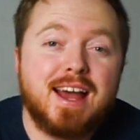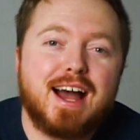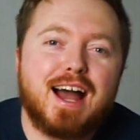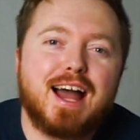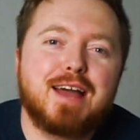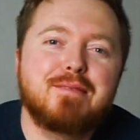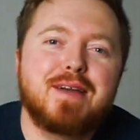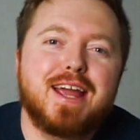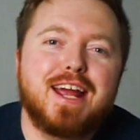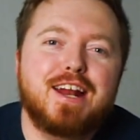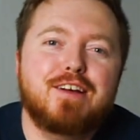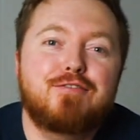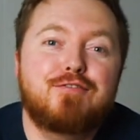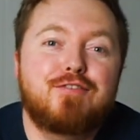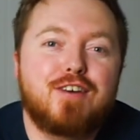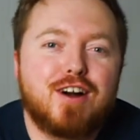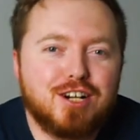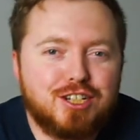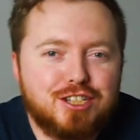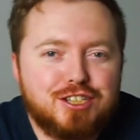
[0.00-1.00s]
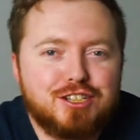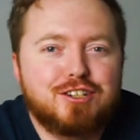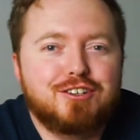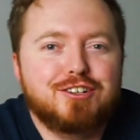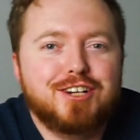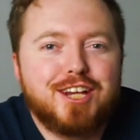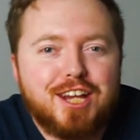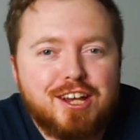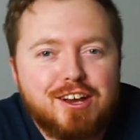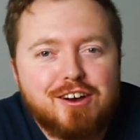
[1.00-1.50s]
I made a functional
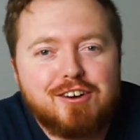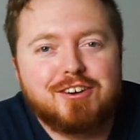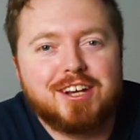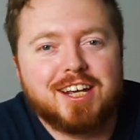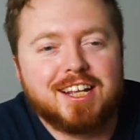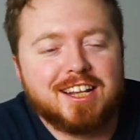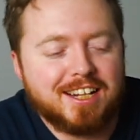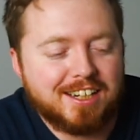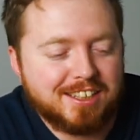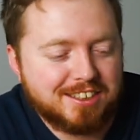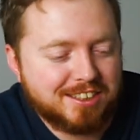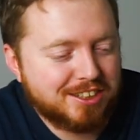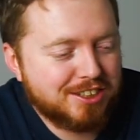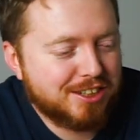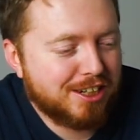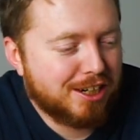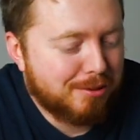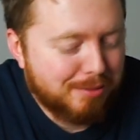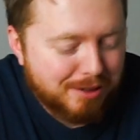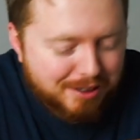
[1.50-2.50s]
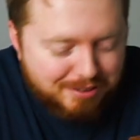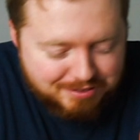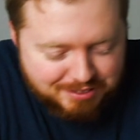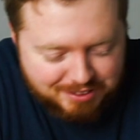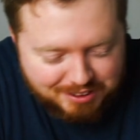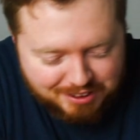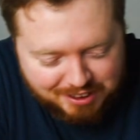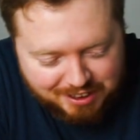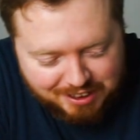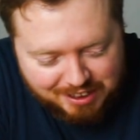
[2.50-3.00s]
kioke, ladies and
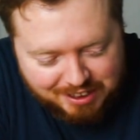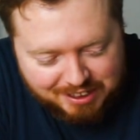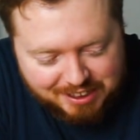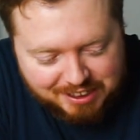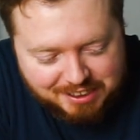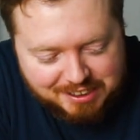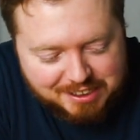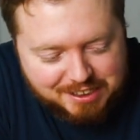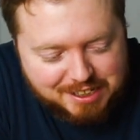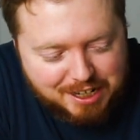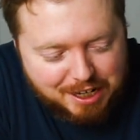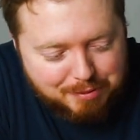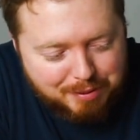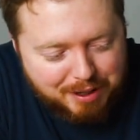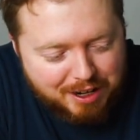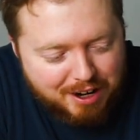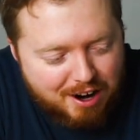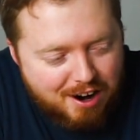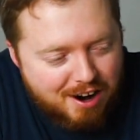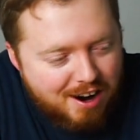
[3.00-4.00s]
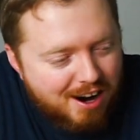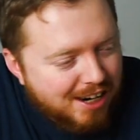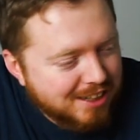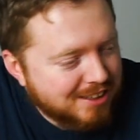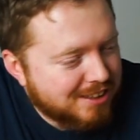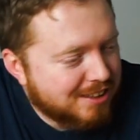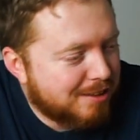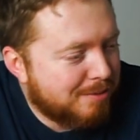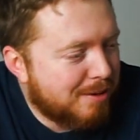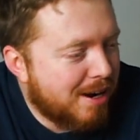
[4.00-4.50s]
gentlemen. This is going to be
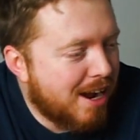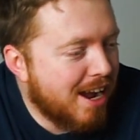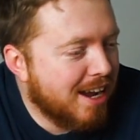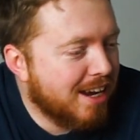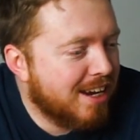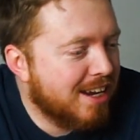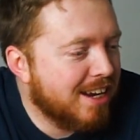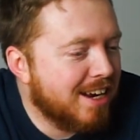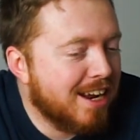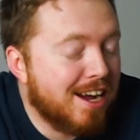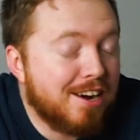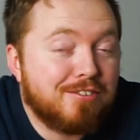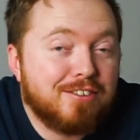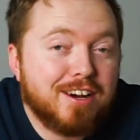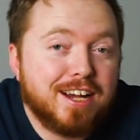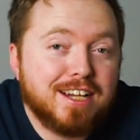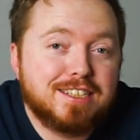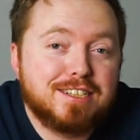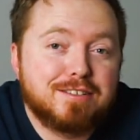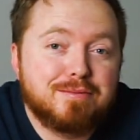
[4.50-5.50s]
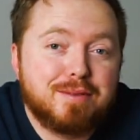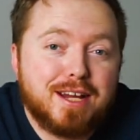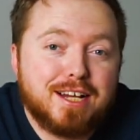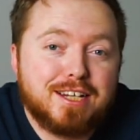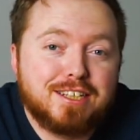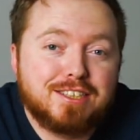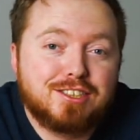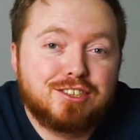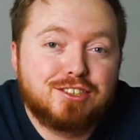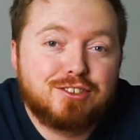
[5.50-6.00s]
awesome. I cannot wait to
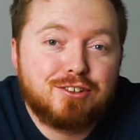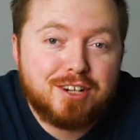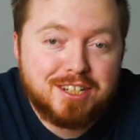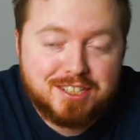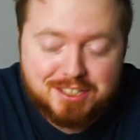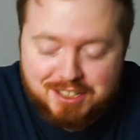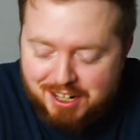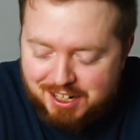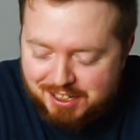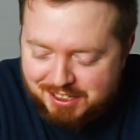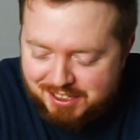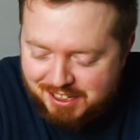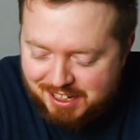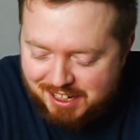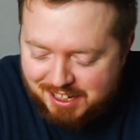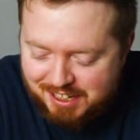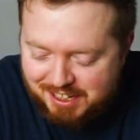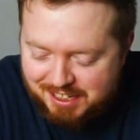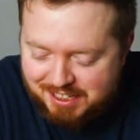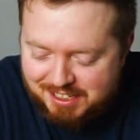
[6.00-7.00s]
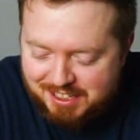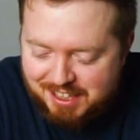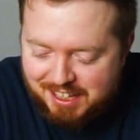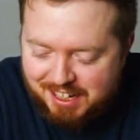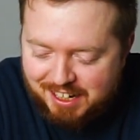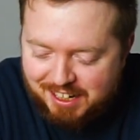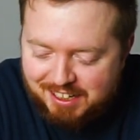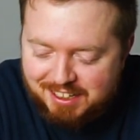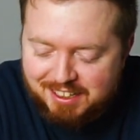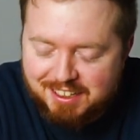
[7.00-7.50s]
make soy sauce in this
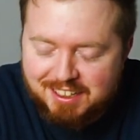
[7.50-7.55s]
thing.